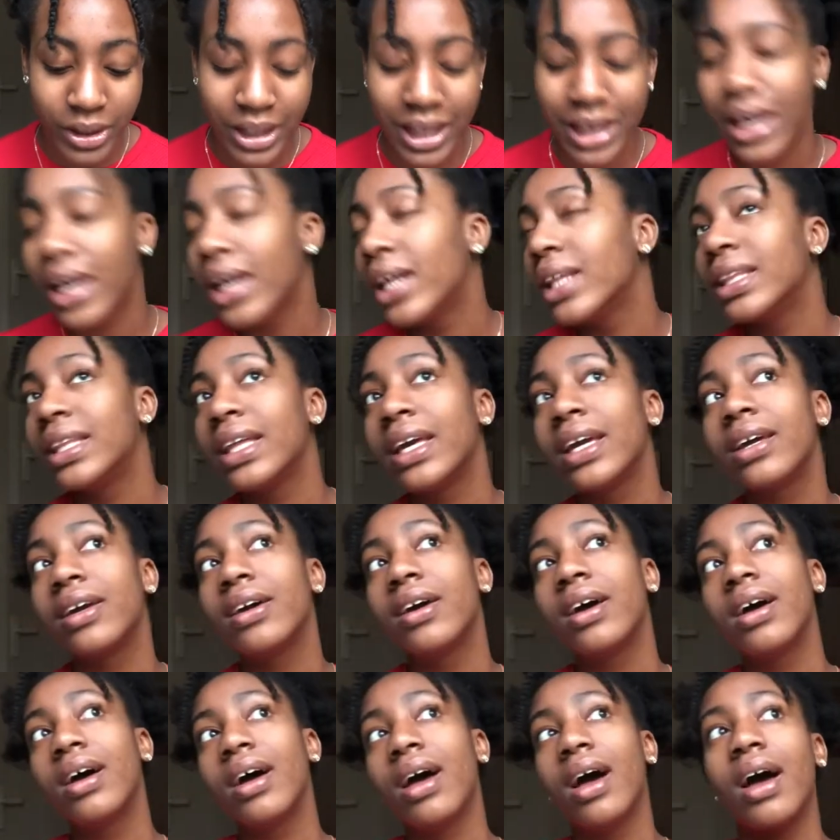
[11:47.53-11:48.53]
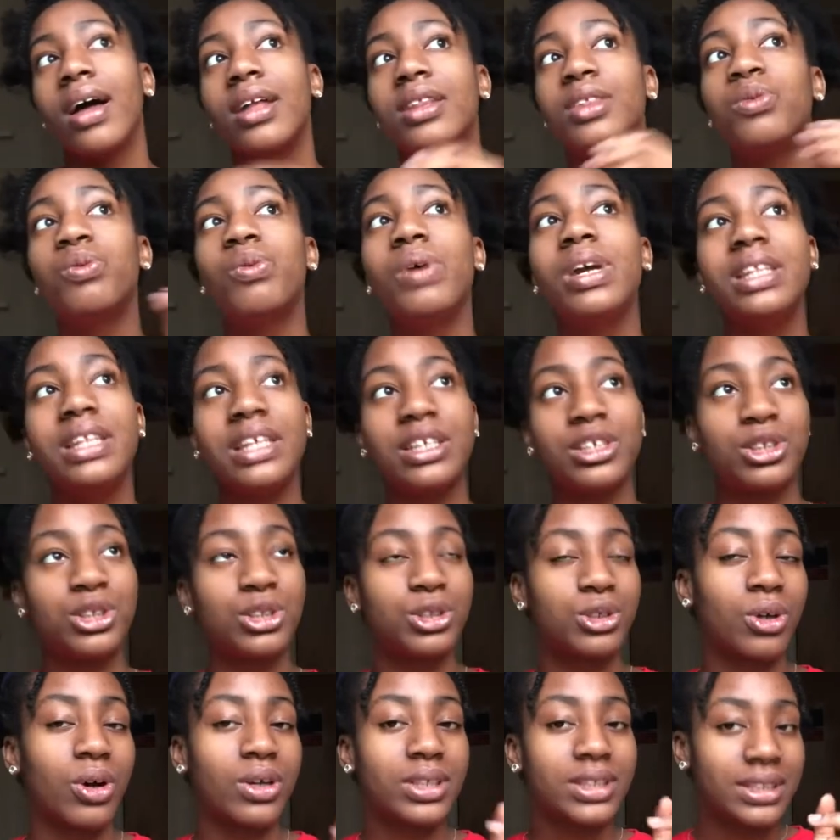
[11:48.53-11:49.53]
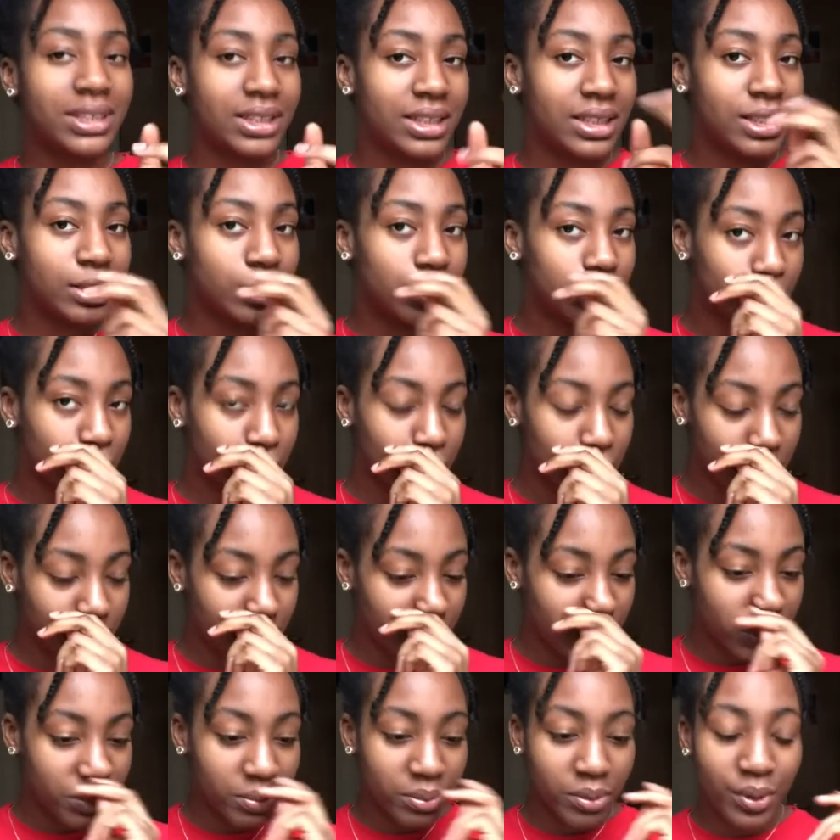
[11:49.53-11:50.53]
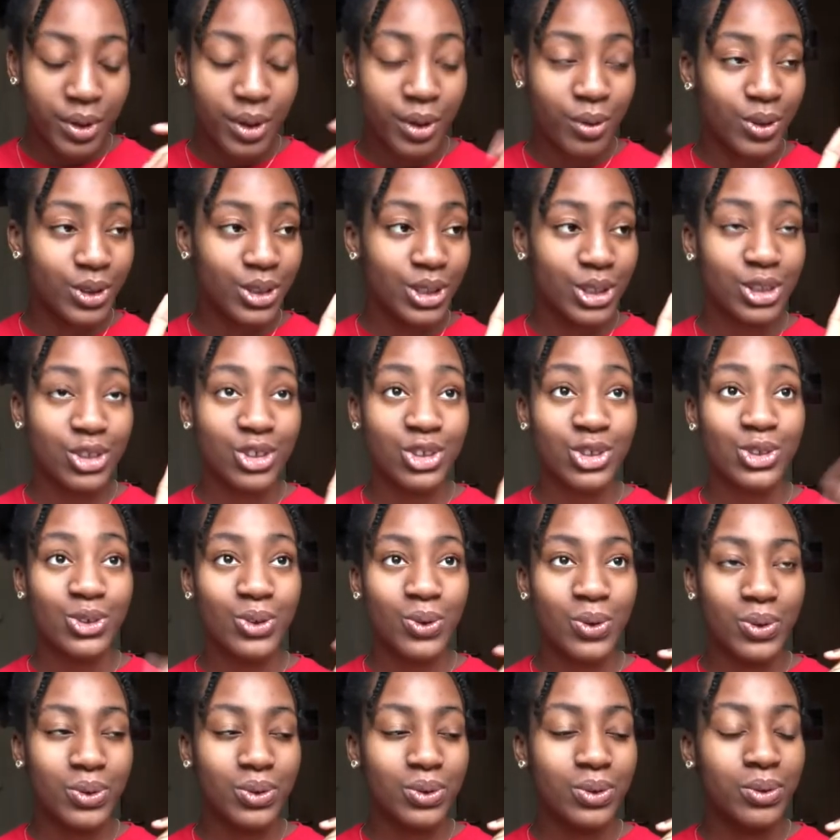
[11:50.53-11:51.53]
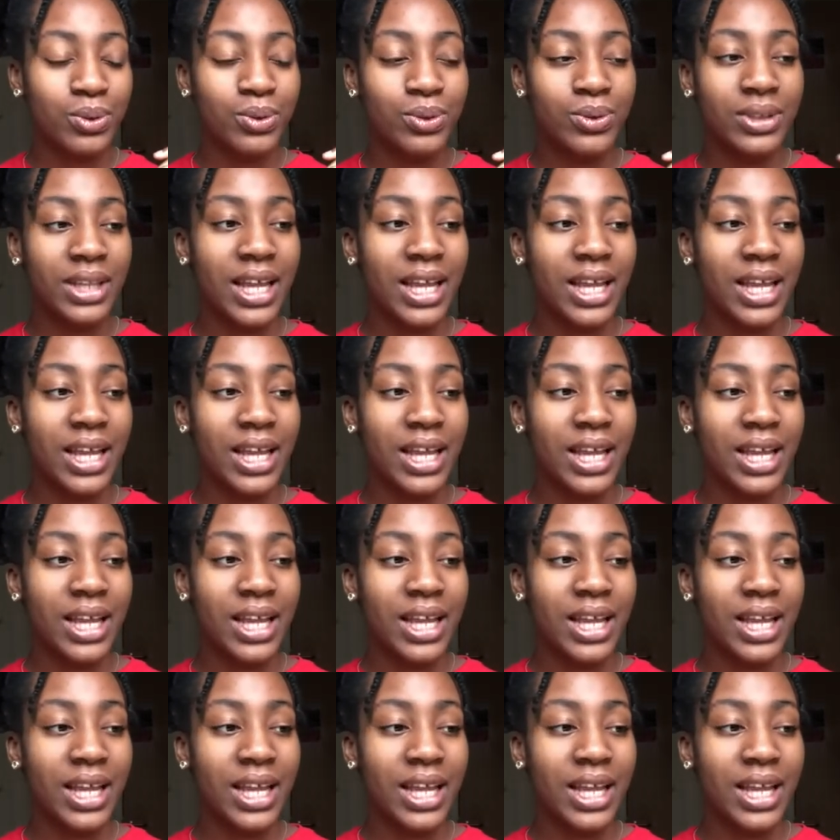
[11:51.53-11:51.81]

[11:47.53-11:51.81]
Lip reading: Like the way they shot these two people, it was just so cool.